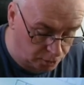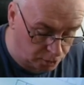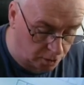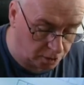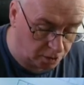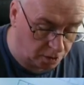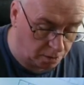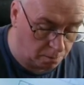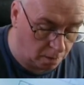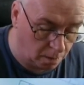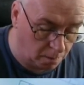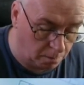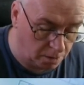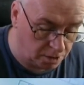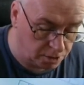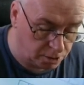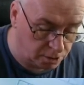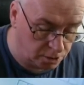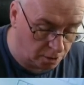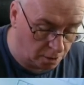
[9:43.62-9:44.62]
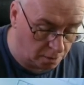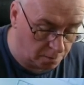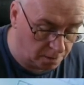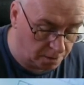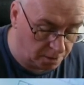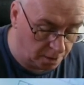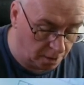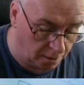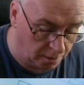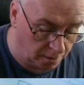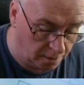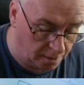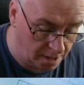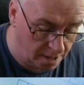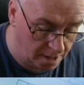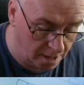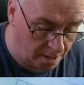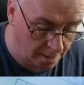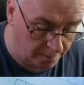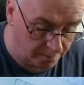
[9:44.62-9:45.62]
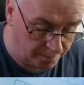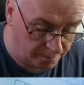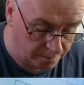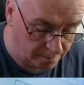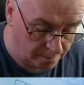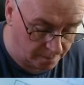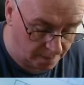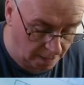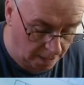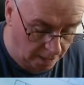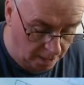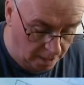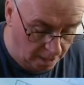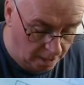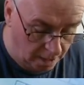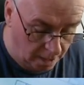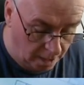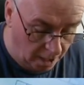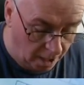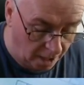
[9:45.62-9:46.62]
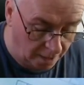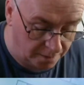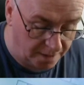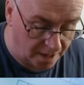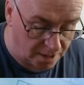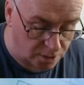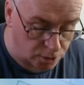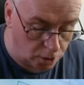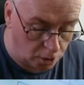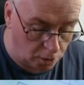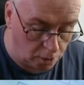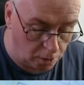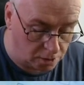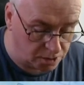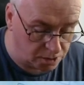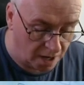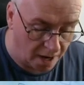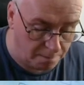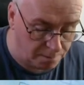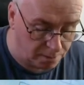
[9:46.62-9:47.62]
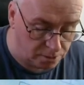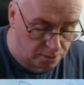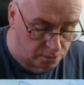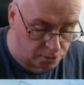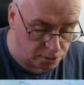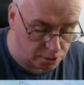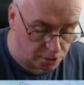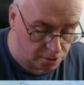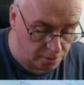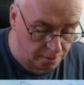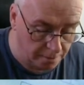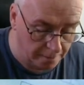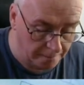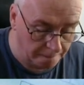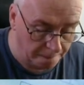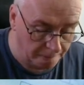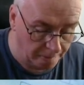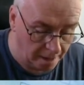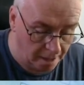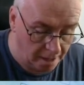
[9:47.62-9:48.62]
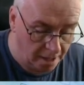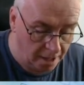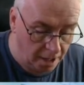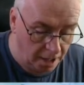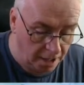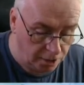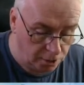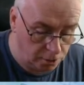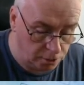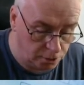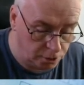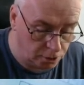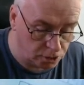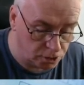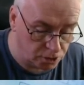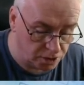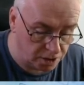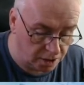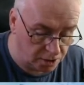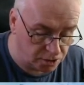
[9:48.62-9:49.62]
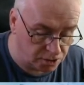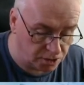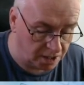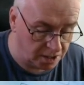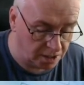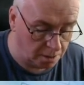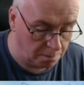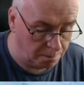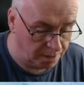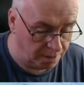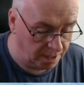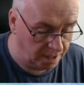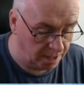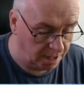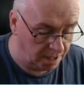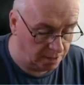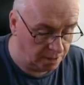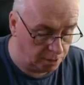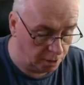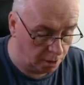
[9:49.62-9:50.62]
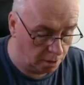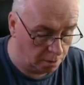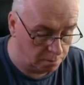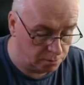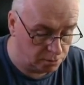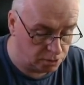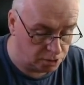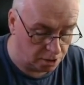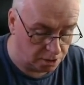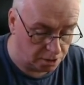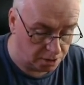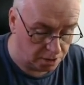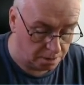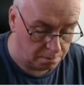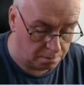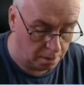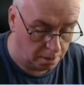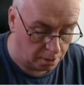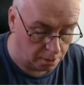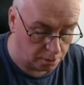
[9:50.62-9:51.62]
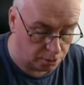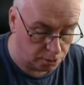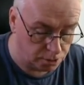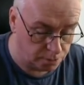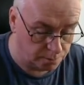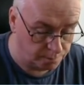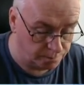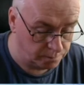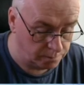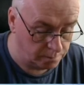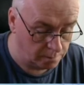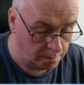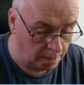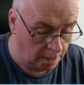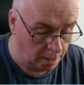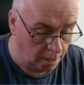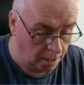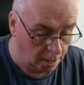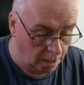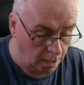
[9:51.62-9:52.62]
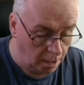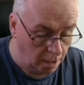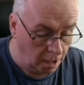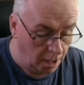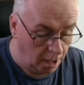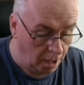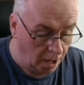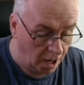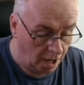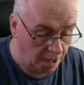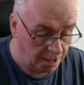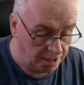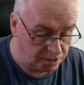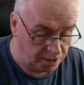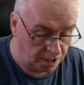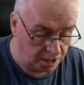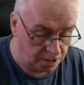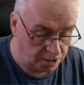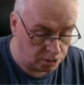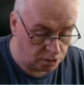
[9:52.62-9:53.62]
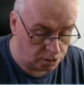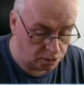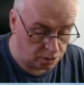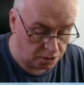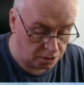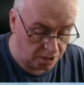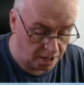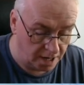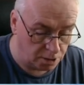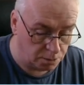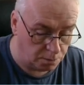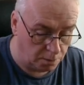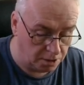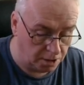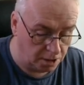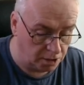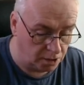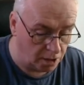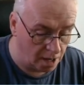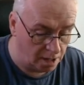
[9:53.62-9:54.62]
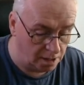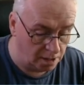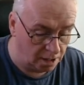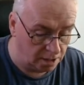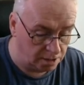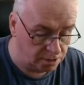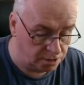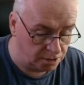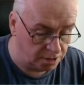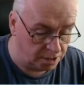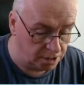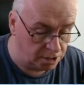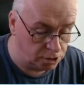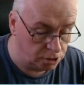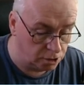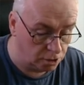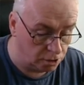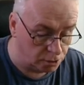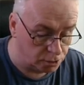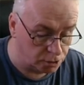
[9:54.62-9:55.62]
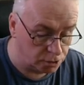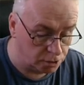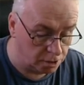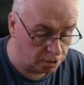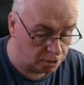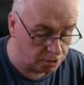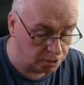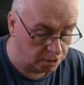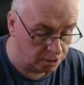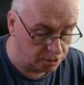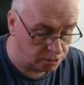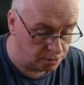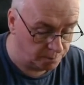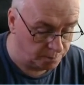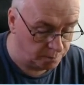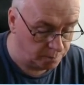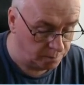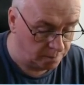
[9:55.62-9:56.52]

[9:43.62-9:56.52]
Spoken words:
circuit one, which is already on there. And that's all that happens. You just see a tick appear in the open circuit box. And it takes, the next one I highlighted is short circuit.